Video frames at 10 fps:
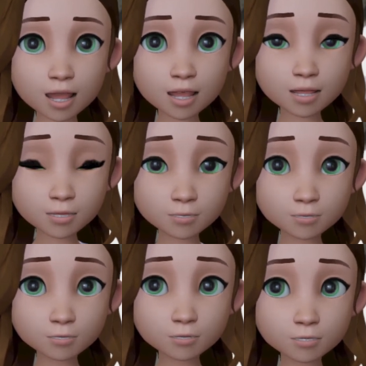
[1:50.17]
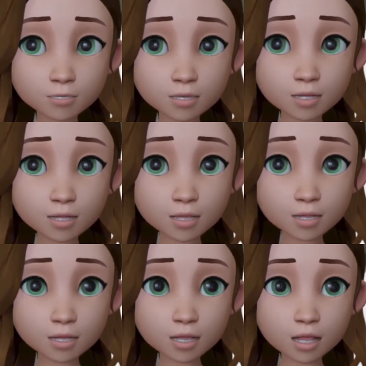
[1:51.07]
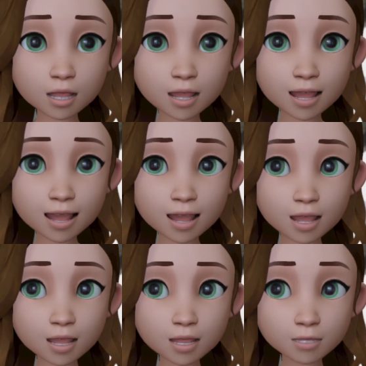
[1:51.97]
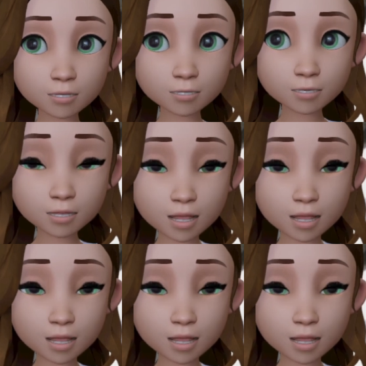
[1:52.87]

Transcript: Um, there's certainly um